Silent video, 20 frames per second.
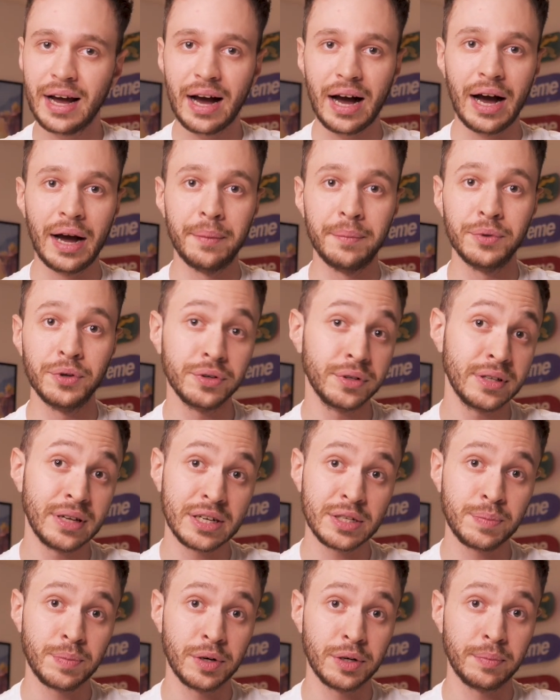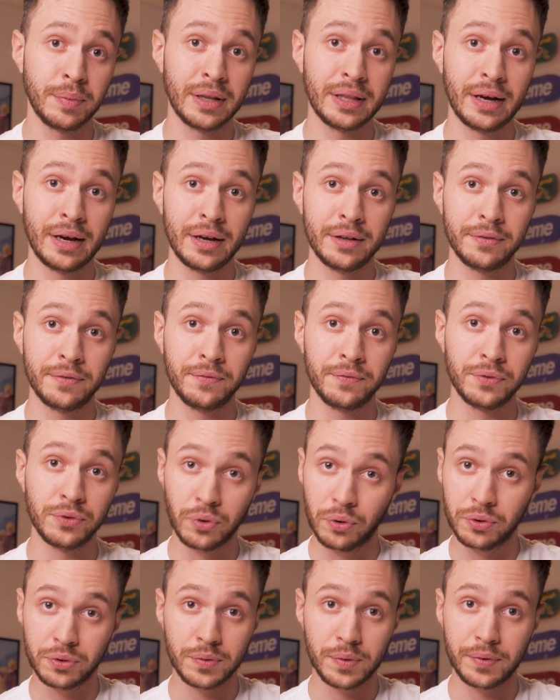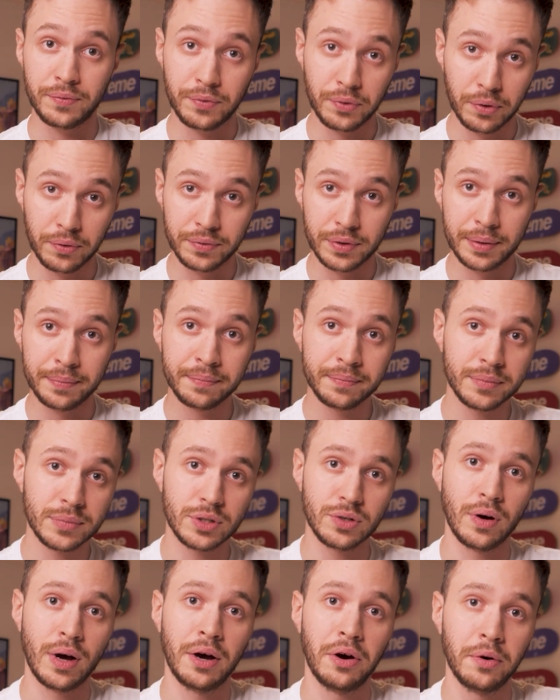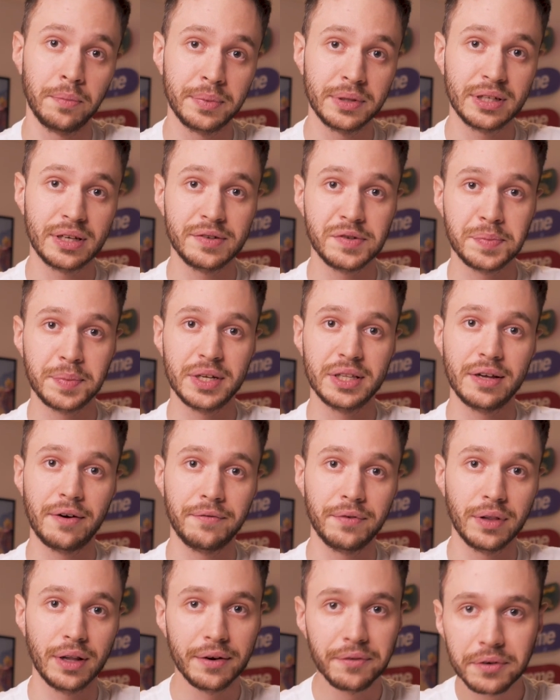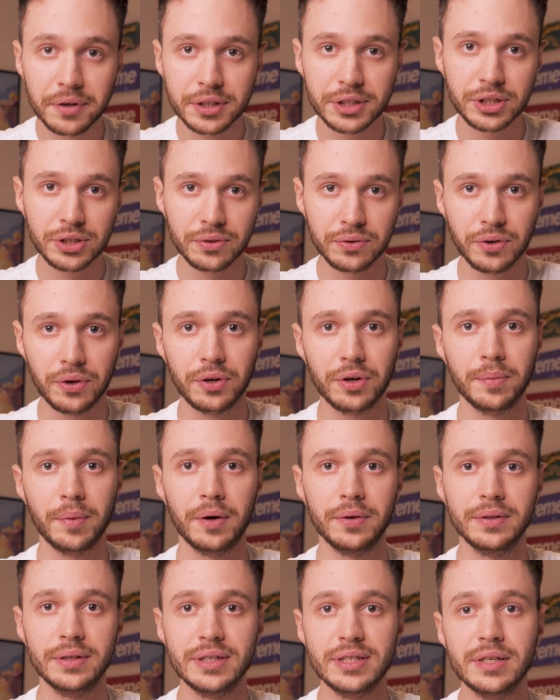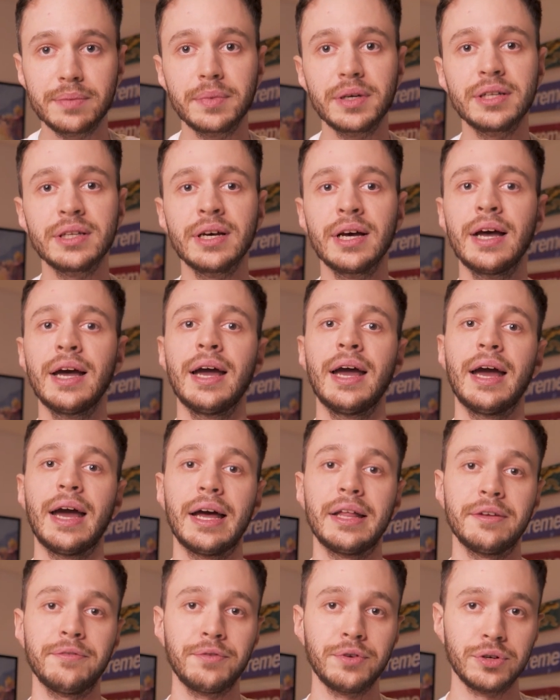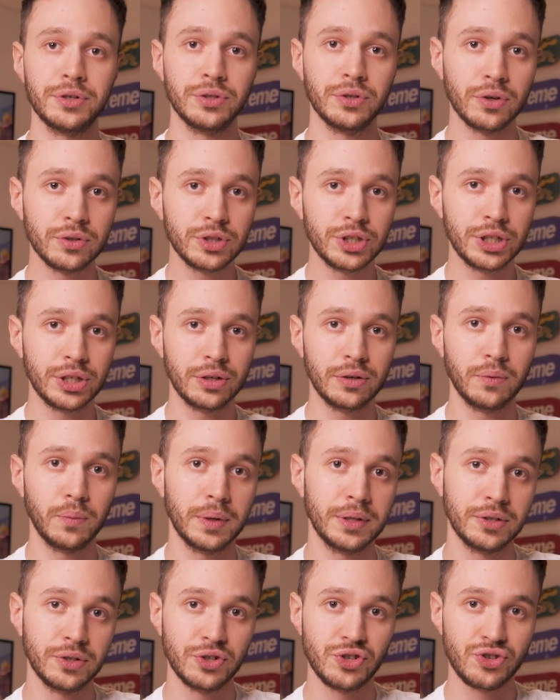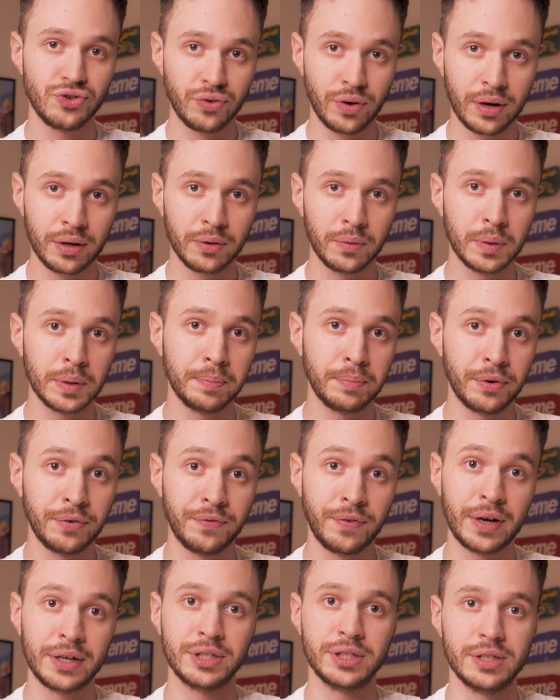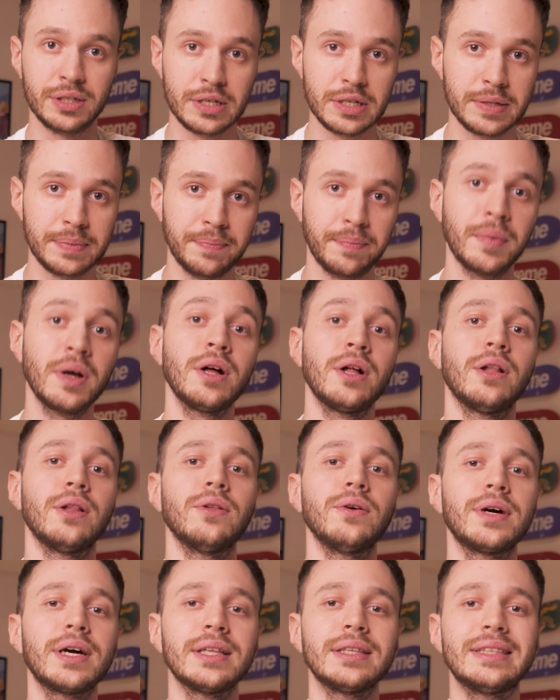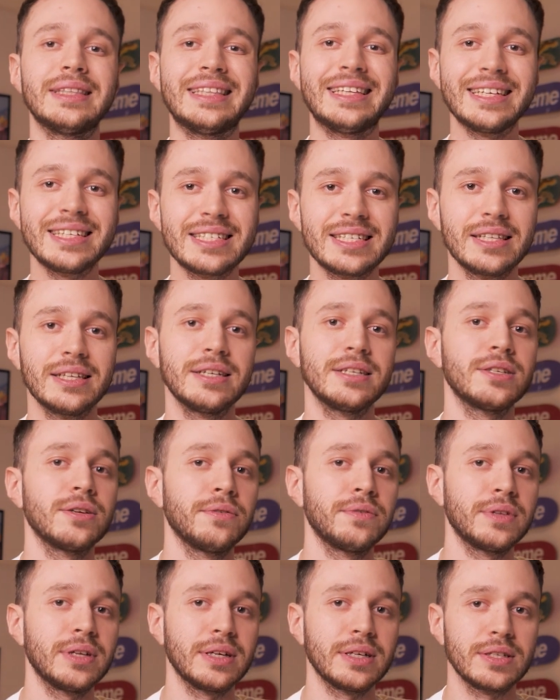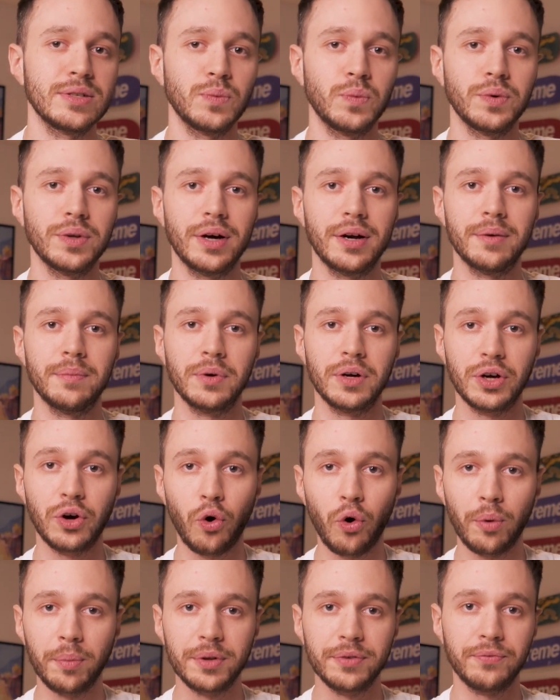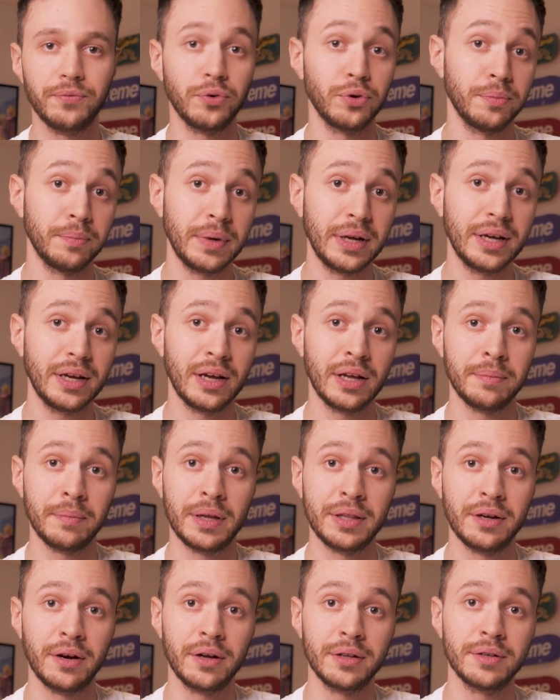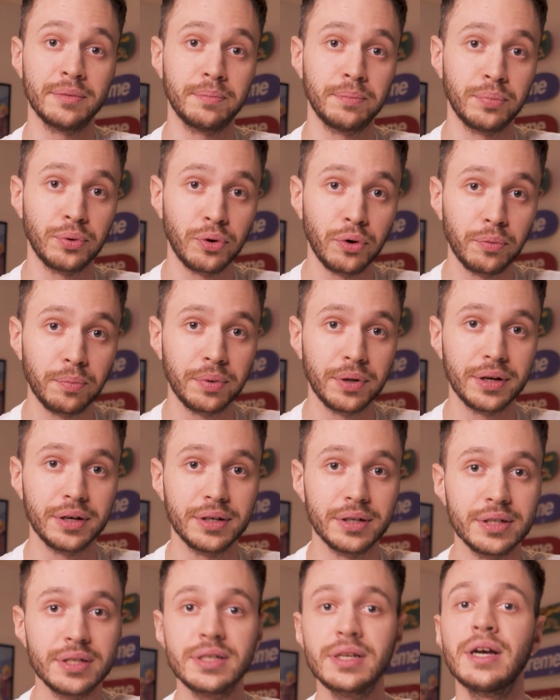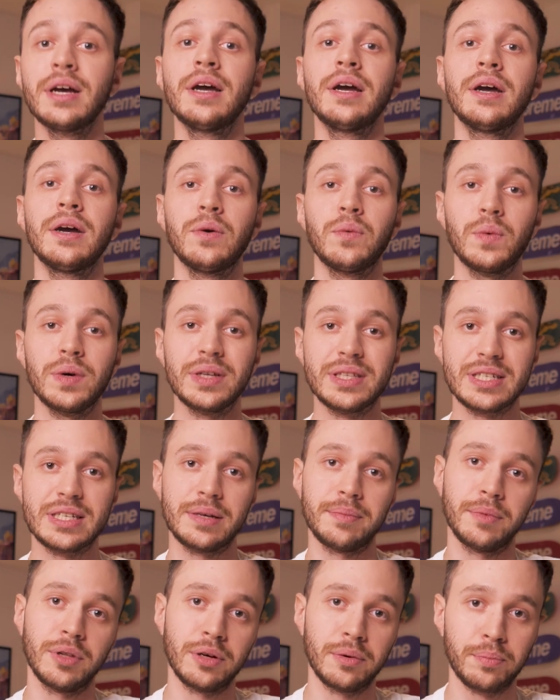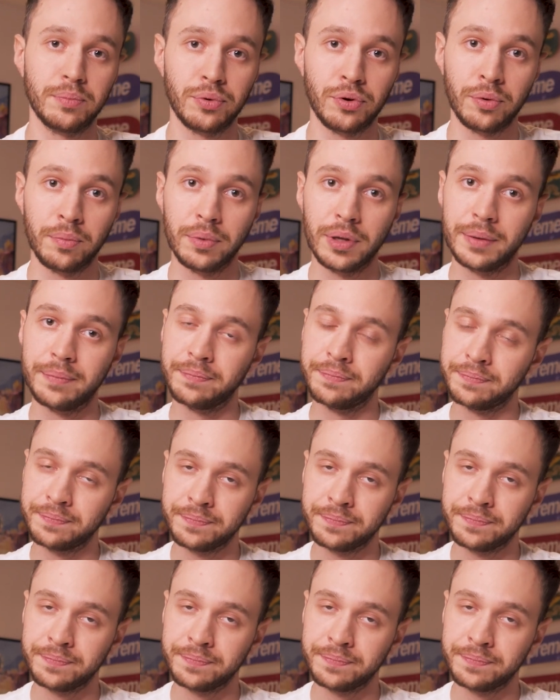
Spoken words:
I am not an expert, but I had talked with a few of them, so I hope it gives me enough leverage to talk about this a bit. And if you're not sure whether you struggle with perfectionism, look at this list of things that are common for me and many other pro players with similar problem.